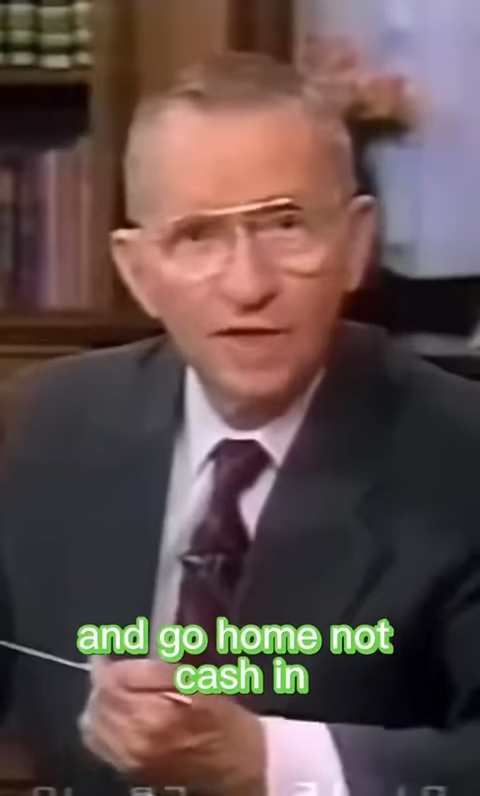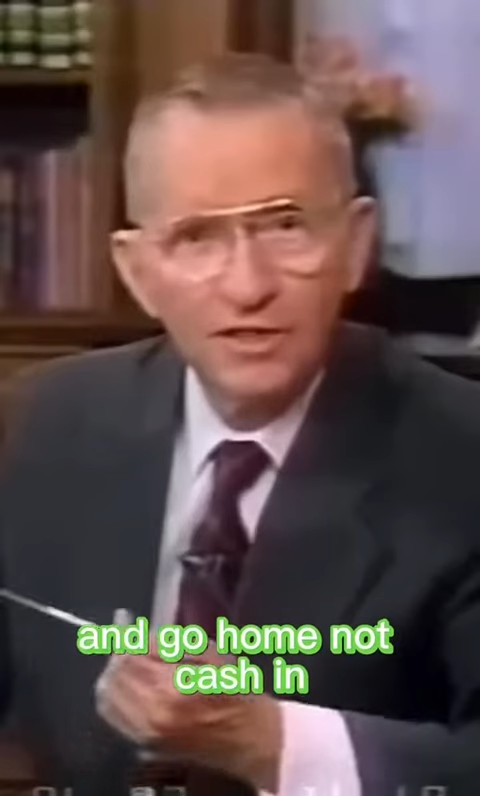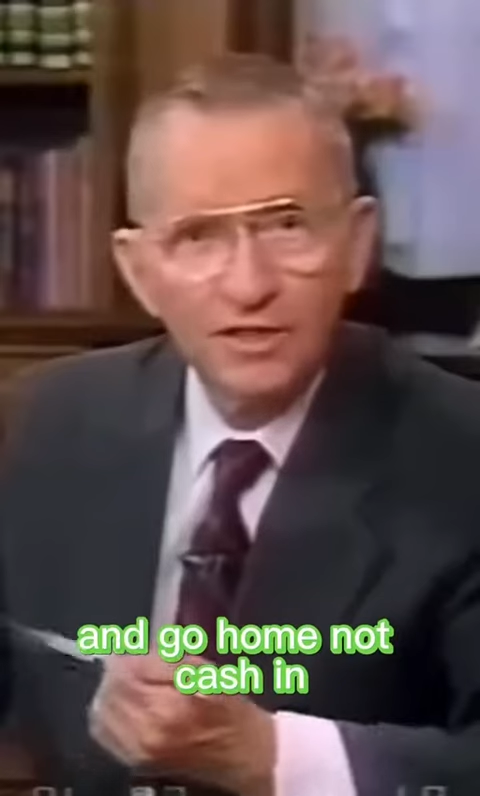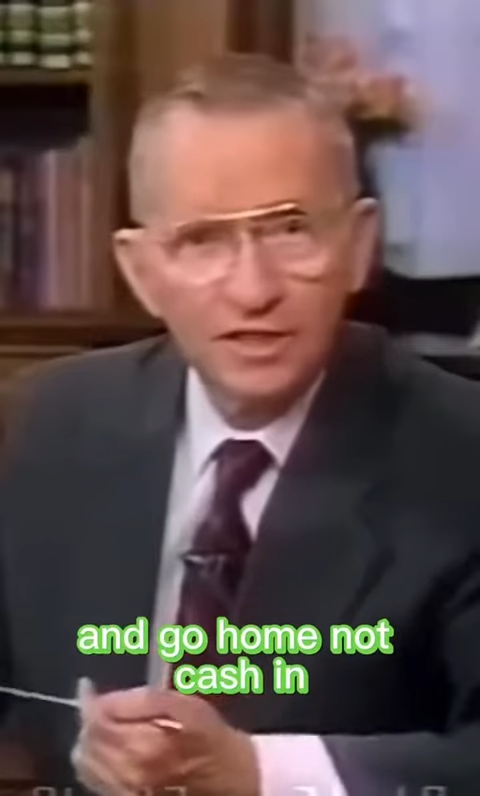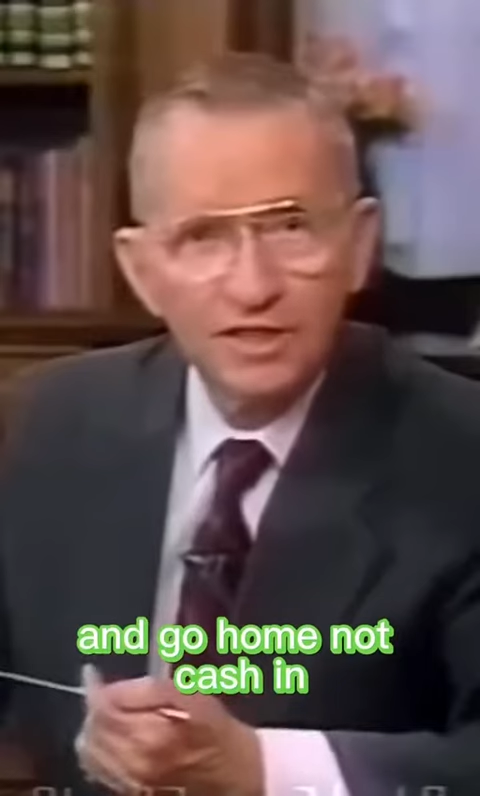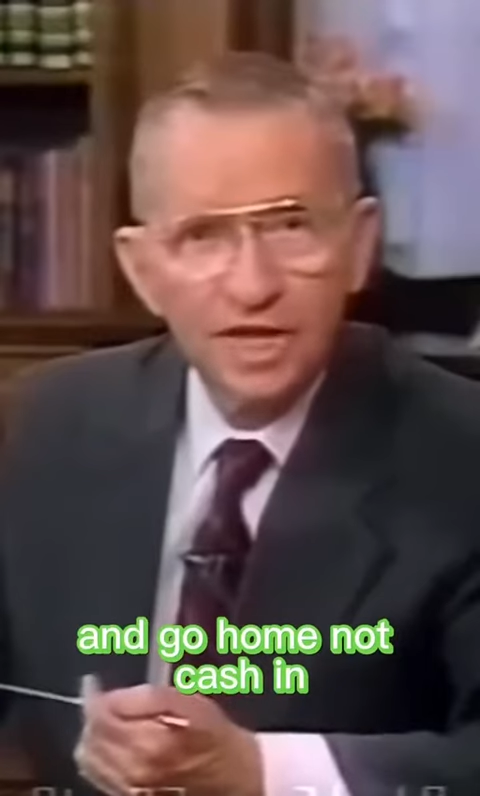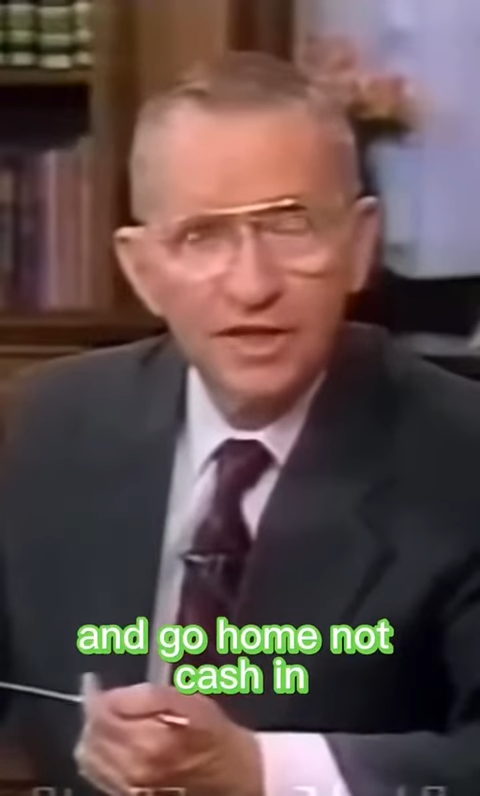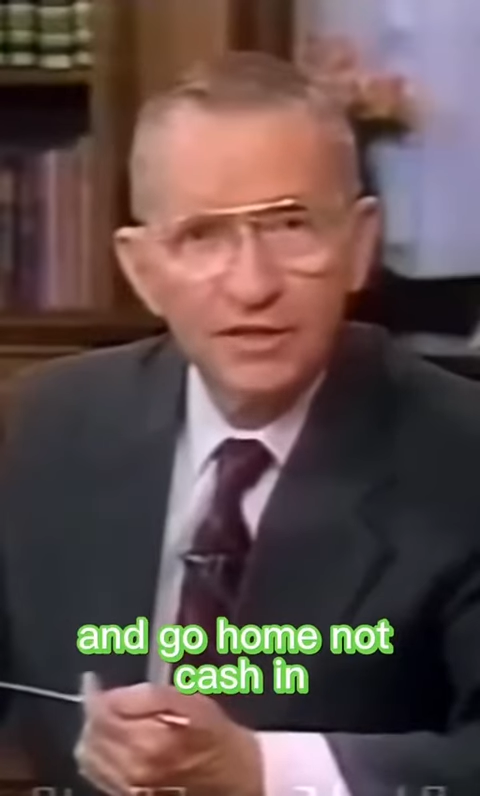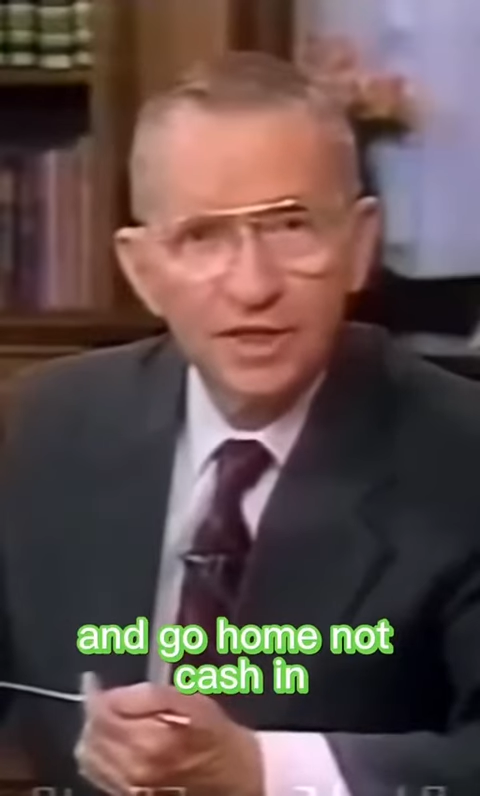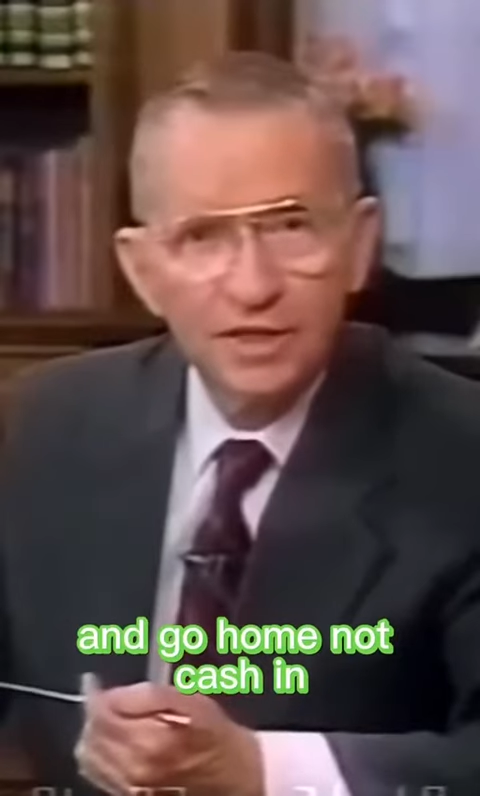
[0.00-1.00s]
not
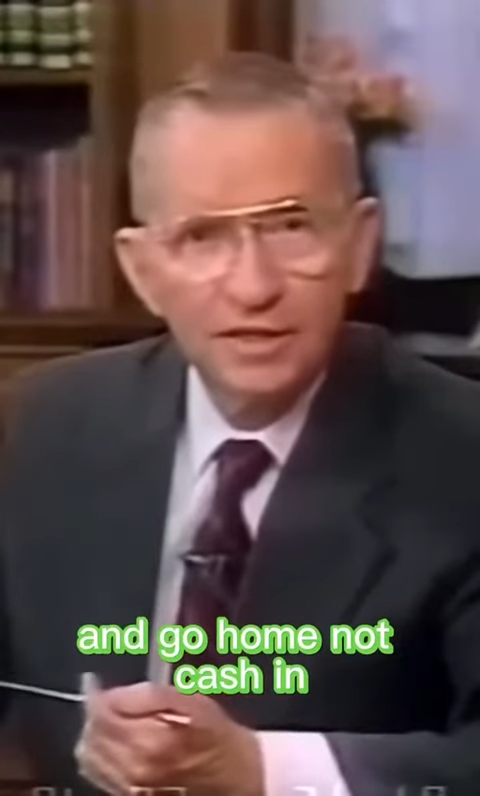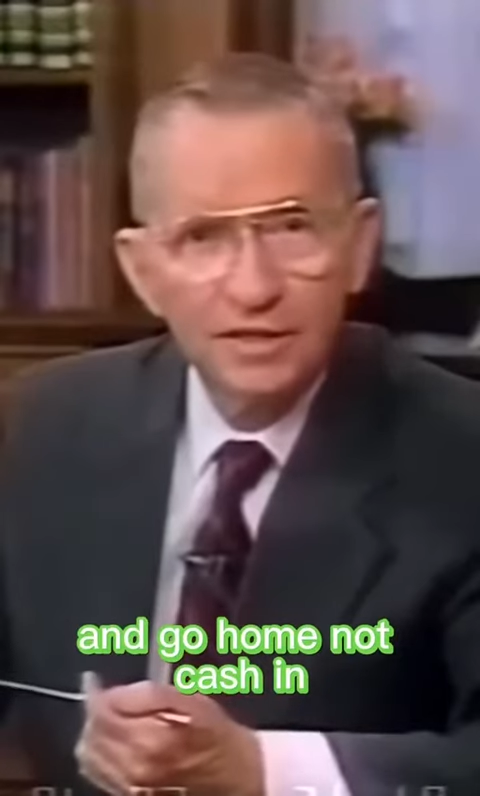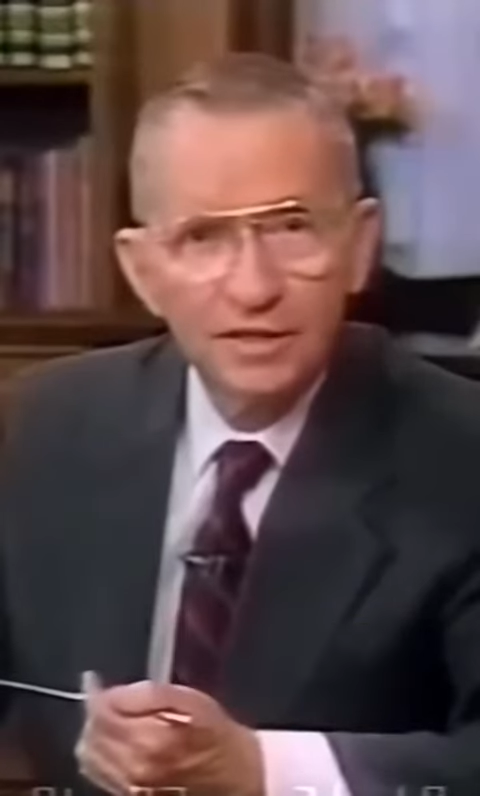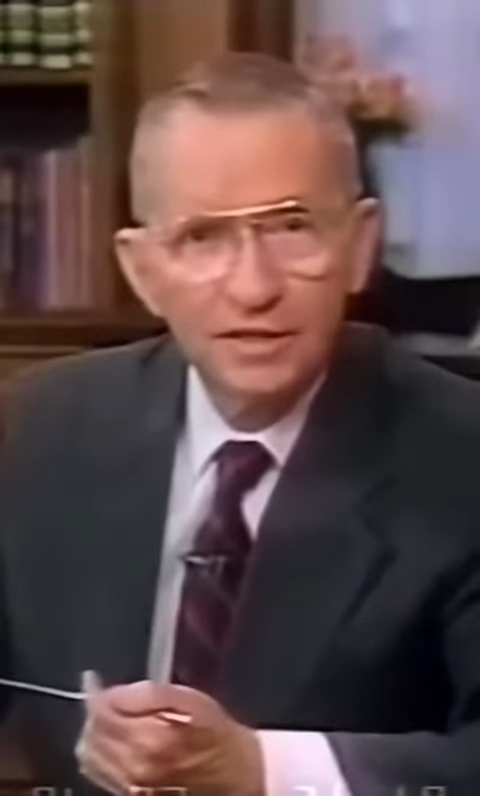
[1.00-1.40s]
cash in.